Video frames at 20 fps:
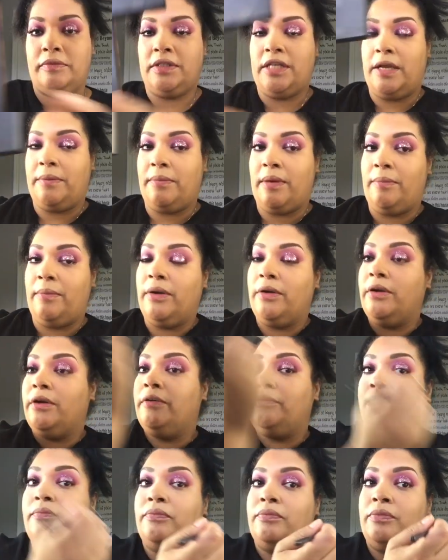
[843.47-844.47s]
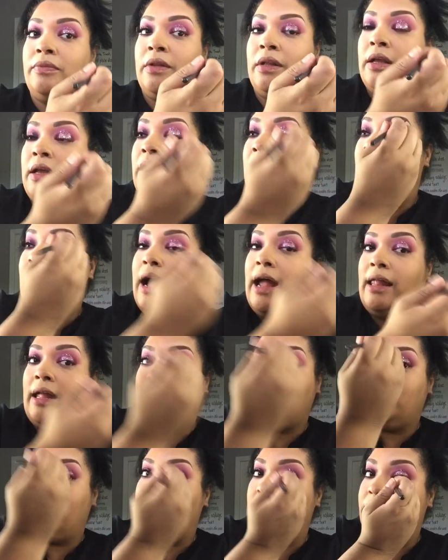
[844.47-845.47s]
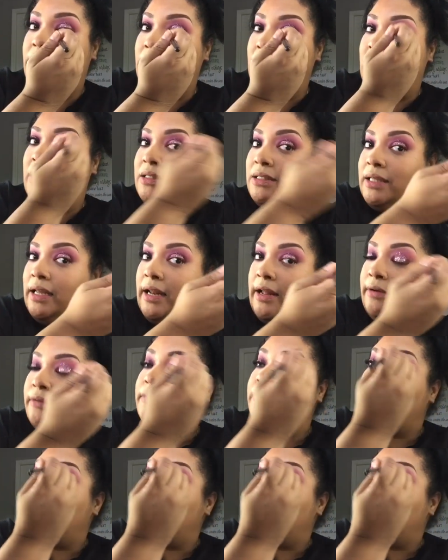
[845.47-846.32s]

Take my mirror. I like to work from the inside out.